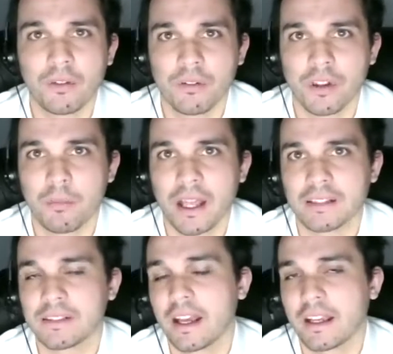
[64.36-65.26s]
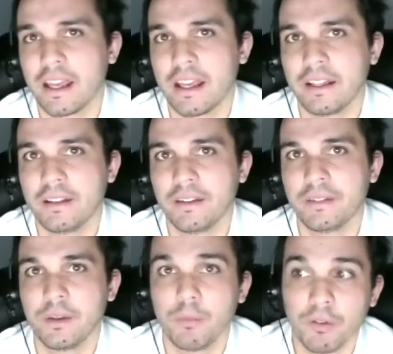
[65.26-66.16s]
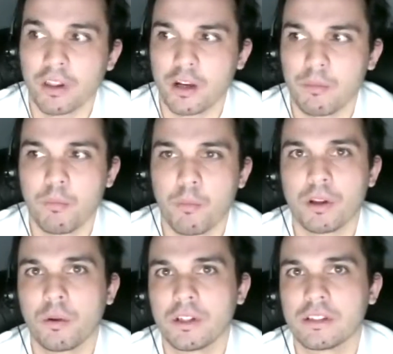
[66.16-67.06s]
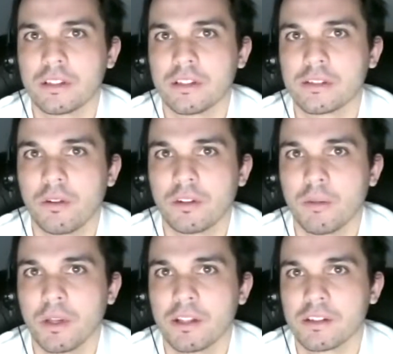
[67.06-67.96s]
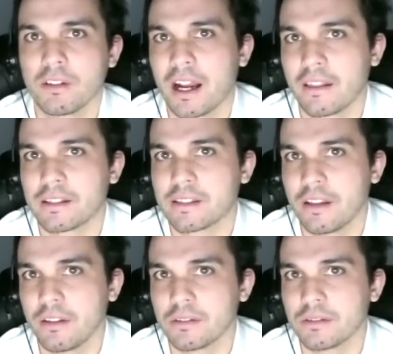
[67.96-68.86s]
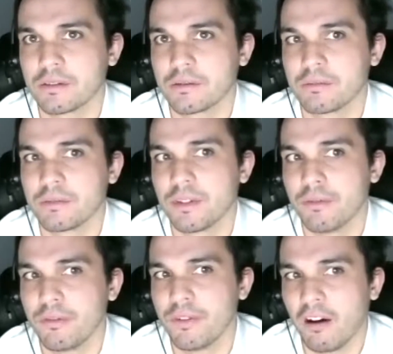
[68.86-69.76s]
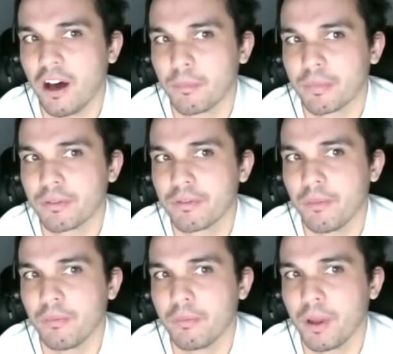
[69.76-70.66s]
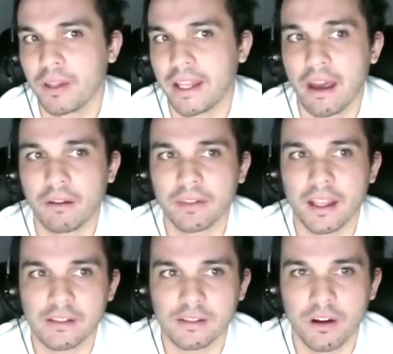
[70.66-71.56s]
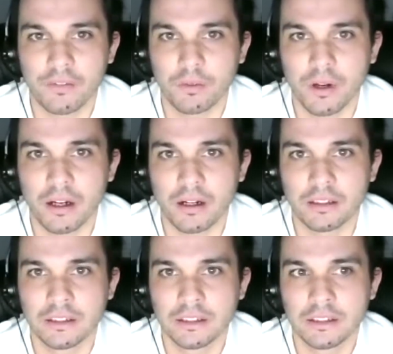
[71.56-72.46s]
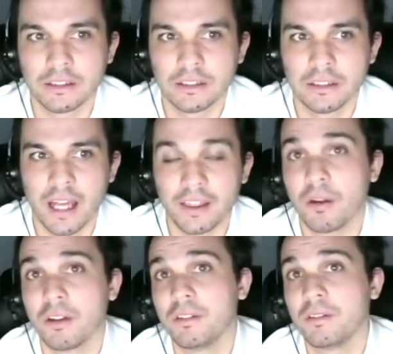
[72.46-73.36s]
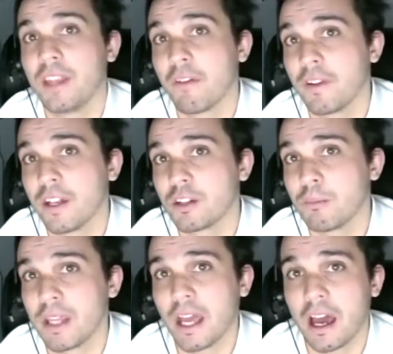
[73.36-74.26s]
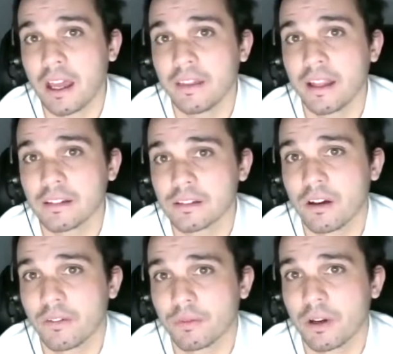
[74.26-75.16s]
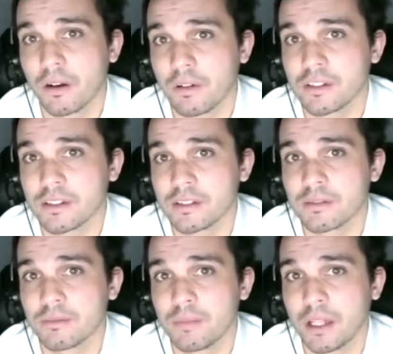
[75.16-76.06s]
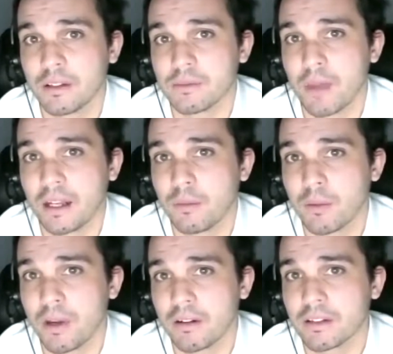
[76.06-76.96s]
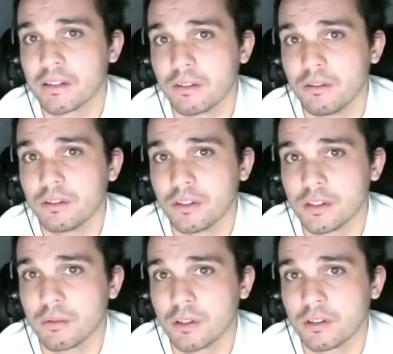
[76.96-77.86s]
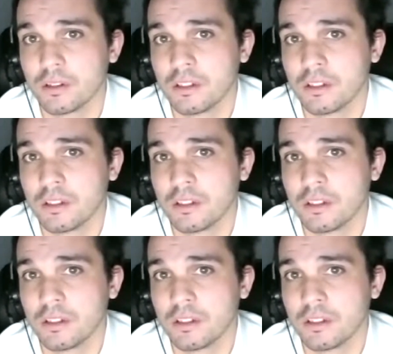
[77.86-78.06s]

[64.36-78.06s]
over the past decade to move a little bit more towards consulting, because a lot of the skills developed from building out that software and the definition behind that software was just because many premier institutions were